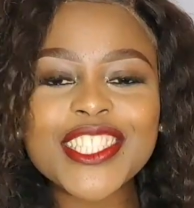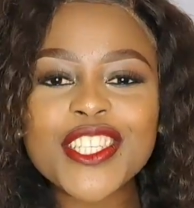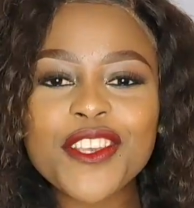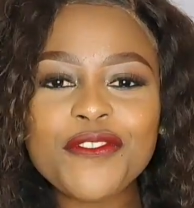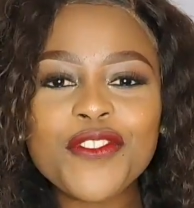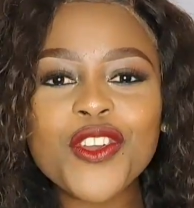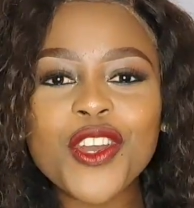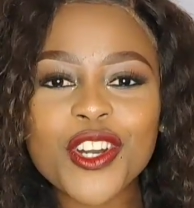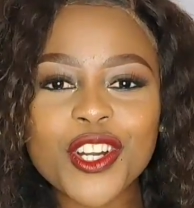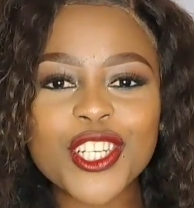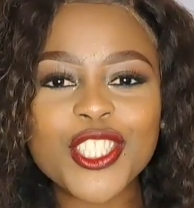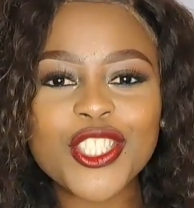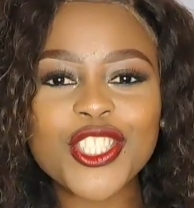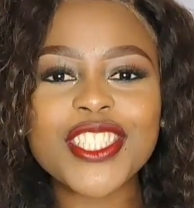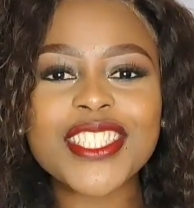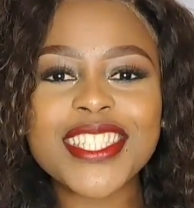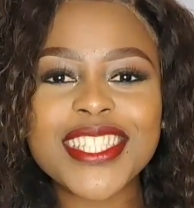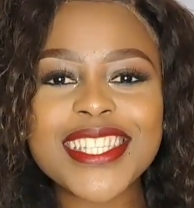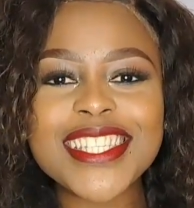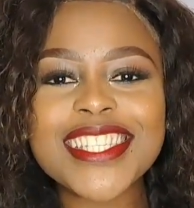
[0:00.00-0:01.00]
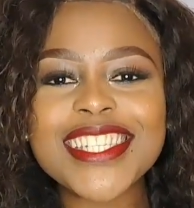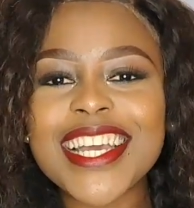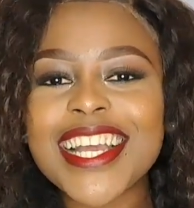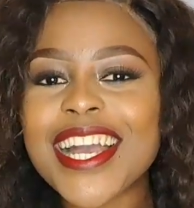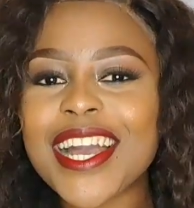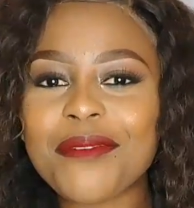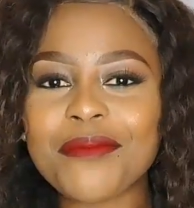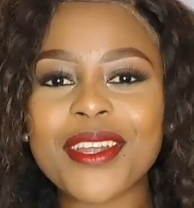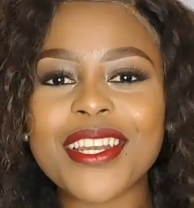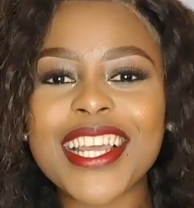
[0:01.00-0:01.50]
If you're a Christian sister,
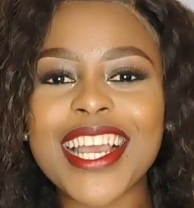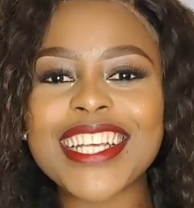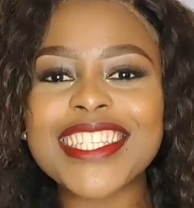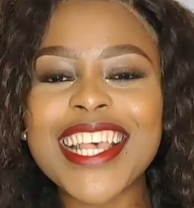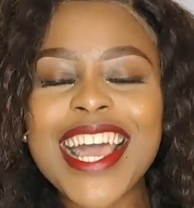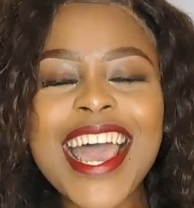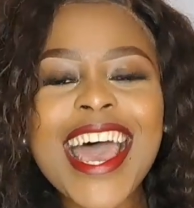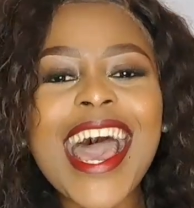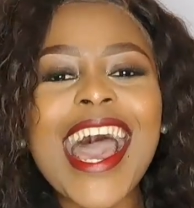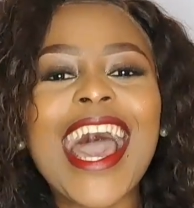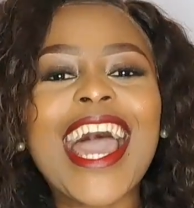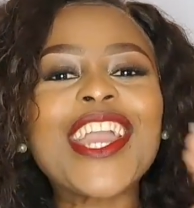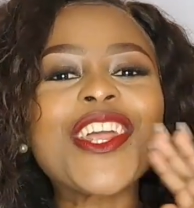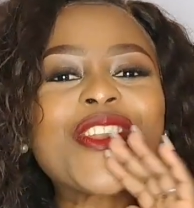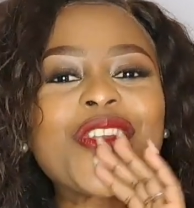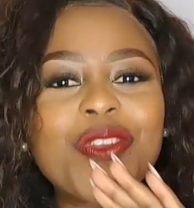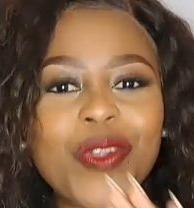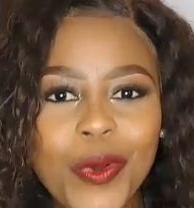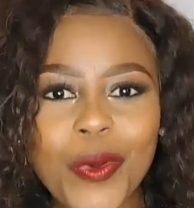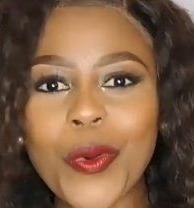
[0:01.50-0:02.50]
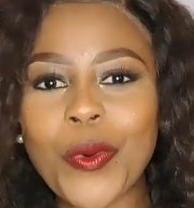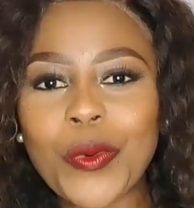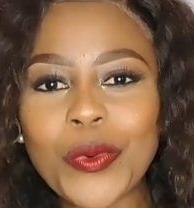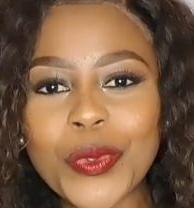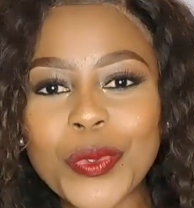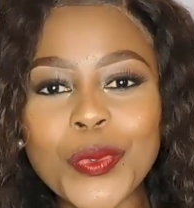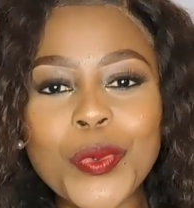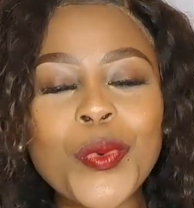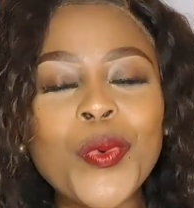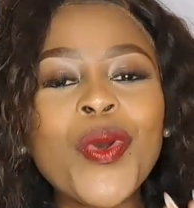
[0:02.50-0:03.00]
come on guys, I know
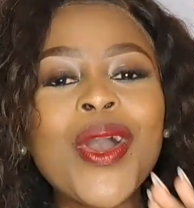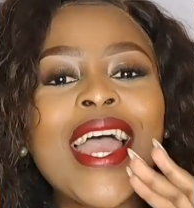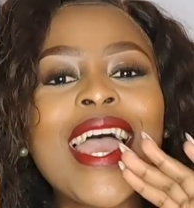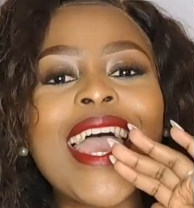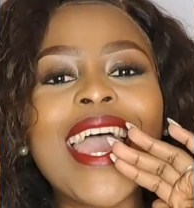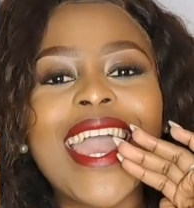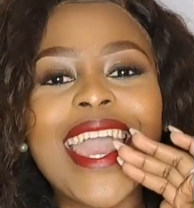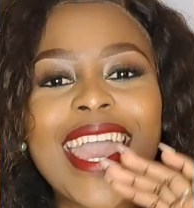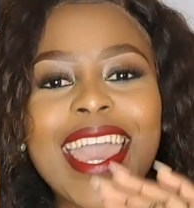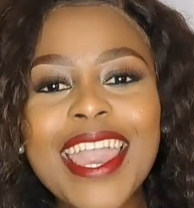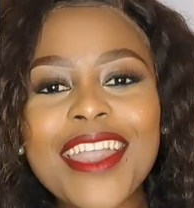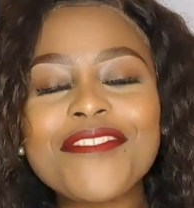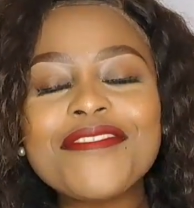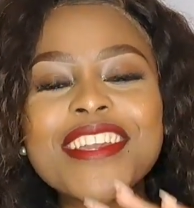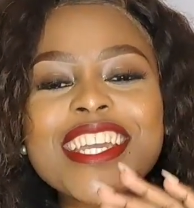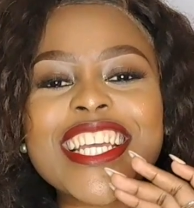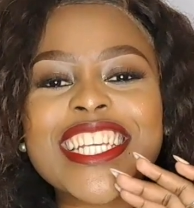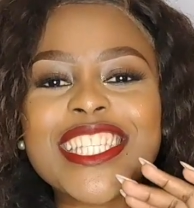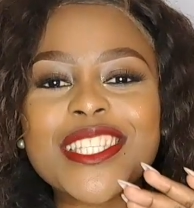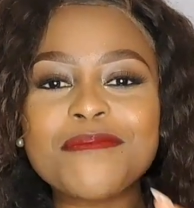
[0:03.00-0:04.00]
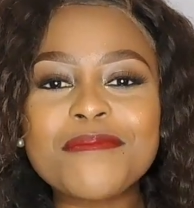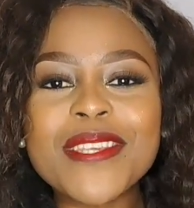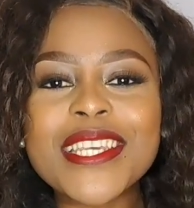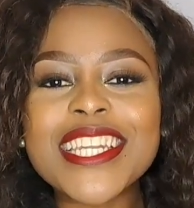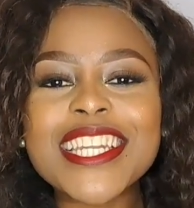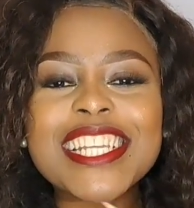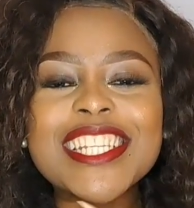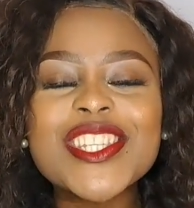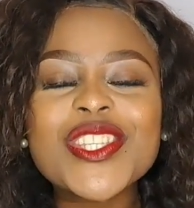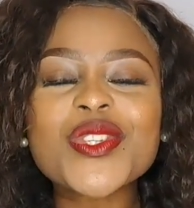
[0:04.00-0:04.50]
you have
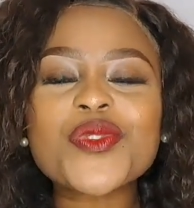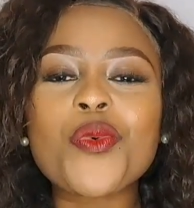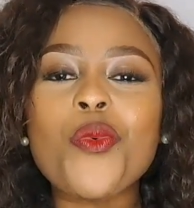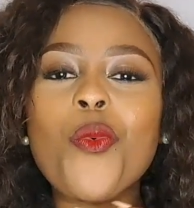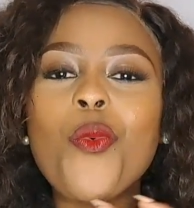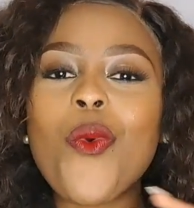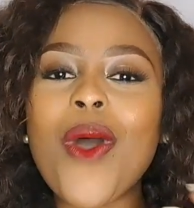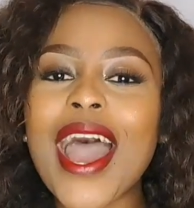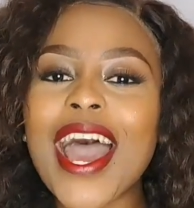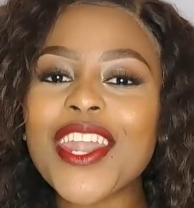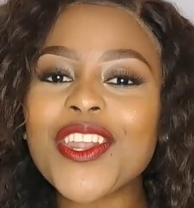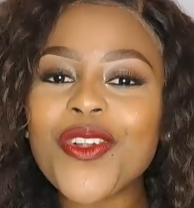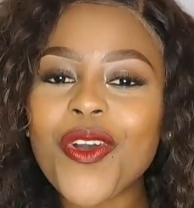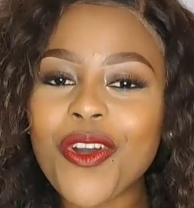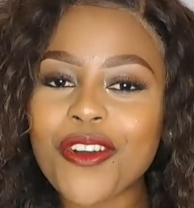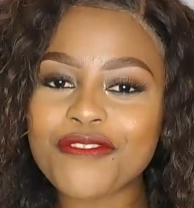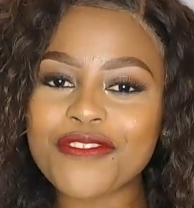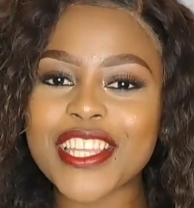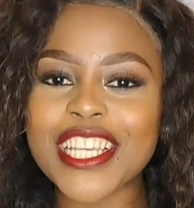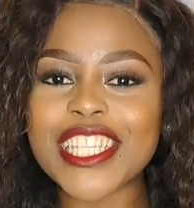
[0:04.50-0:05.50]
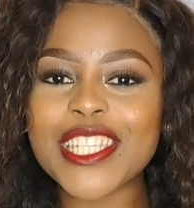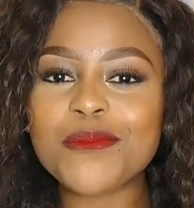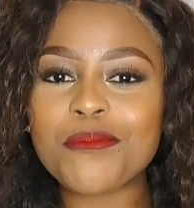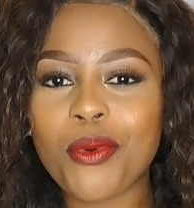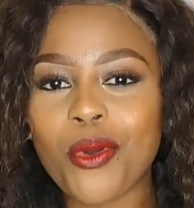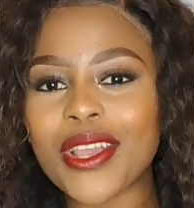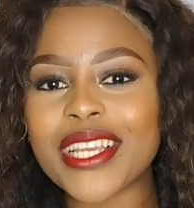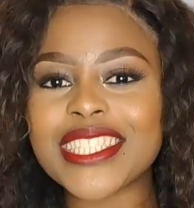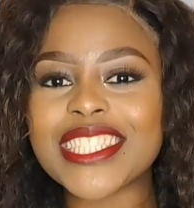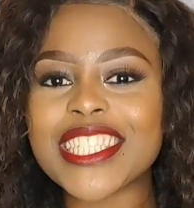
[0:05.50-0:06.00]
experienced one of these
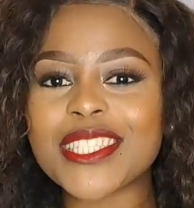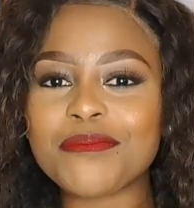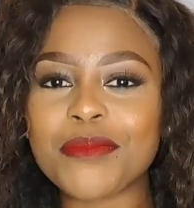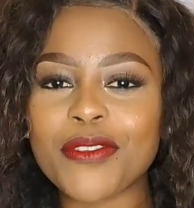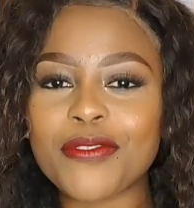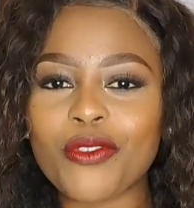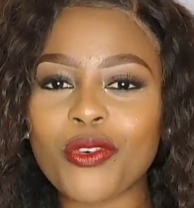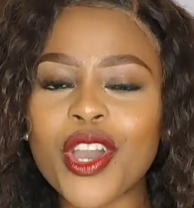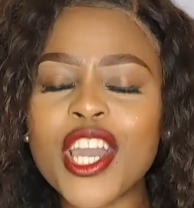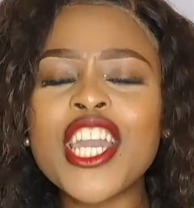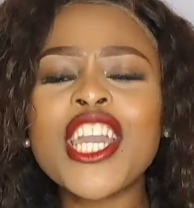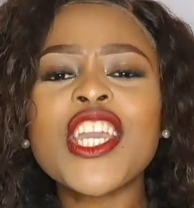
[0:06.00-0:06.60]
pointers before.